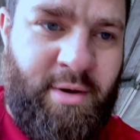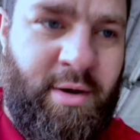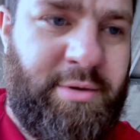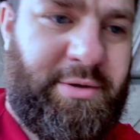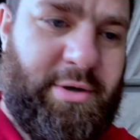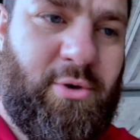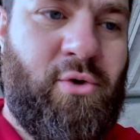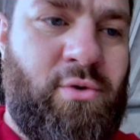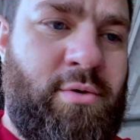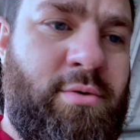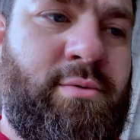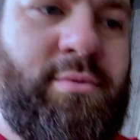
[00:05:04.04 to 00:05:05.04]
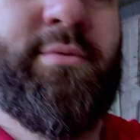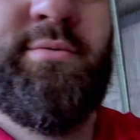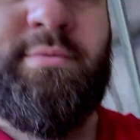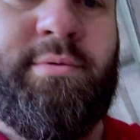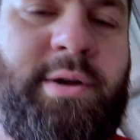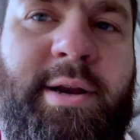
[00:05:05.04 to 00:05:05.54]
so
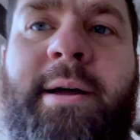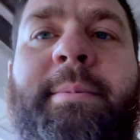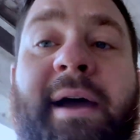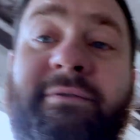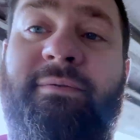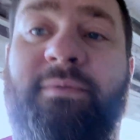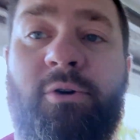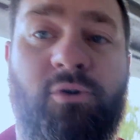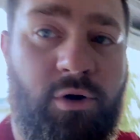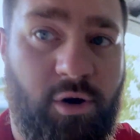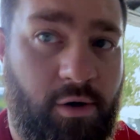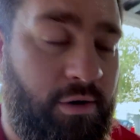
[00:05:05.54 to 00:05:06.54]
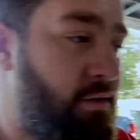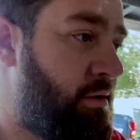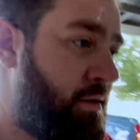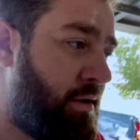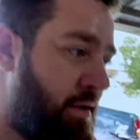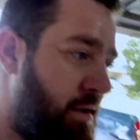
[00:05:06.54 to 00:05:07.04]
ended up having a phone call,
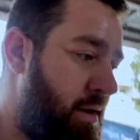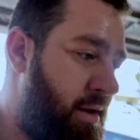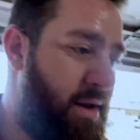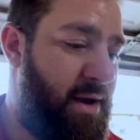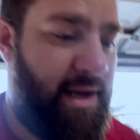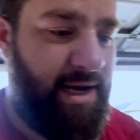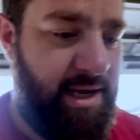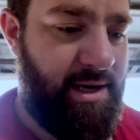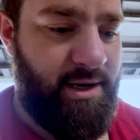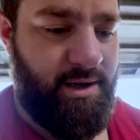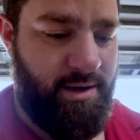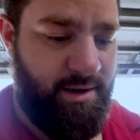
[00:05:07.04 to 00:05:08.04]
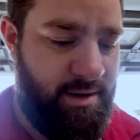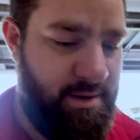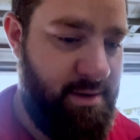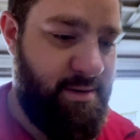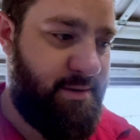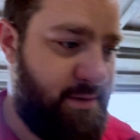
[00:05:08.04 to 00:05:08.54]
and I
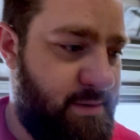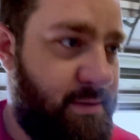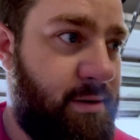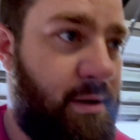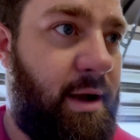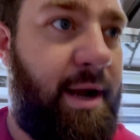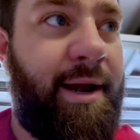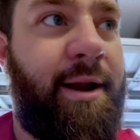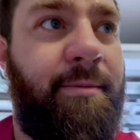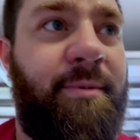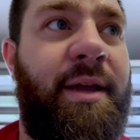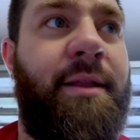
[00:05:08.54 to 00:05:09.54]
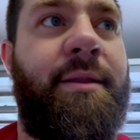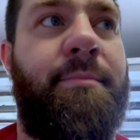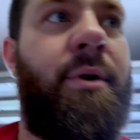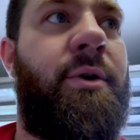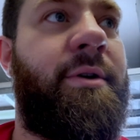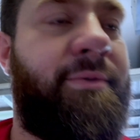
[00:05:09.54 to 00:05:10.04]
ended up getting the
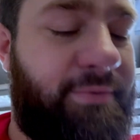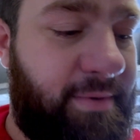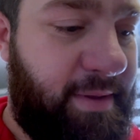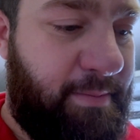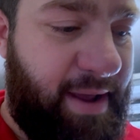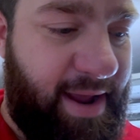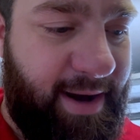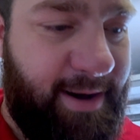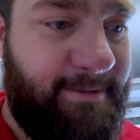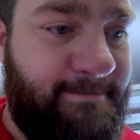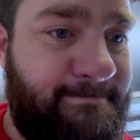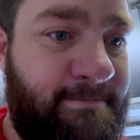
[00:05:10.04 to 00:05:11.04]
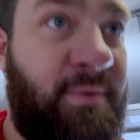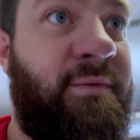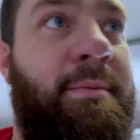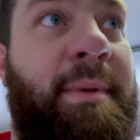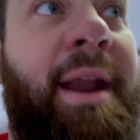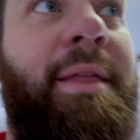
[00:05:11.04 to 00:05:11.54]
motor from the back.
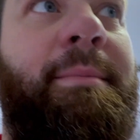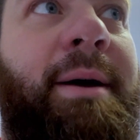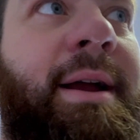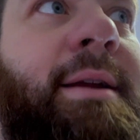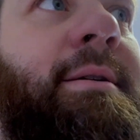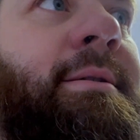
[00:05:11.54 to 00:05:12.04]
from out of the back.